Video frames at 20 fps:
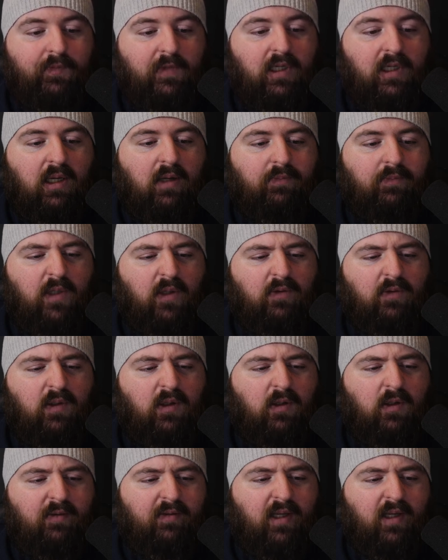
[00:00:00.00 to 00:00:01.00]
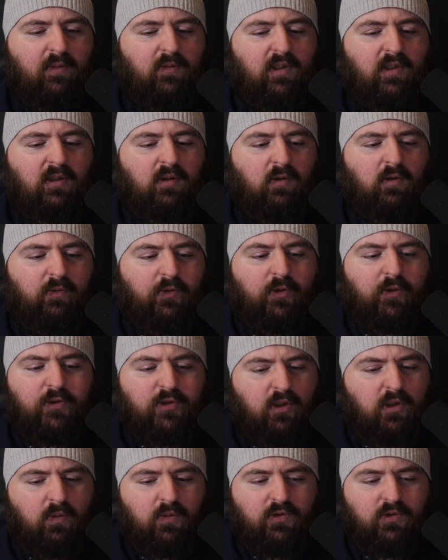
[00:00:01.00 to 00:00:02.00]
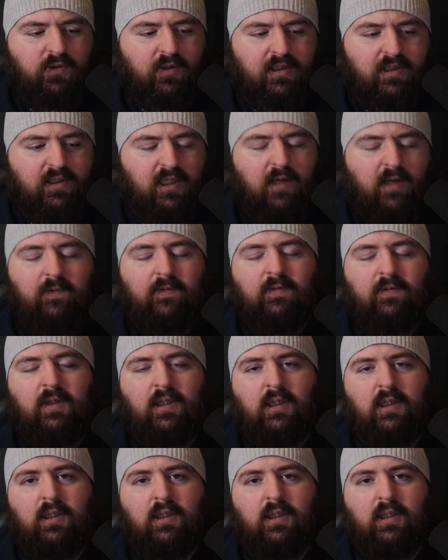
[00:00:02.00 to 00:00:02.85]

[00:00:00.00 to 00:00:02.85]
yeah, for a long time, you didn't know if your job was really safe,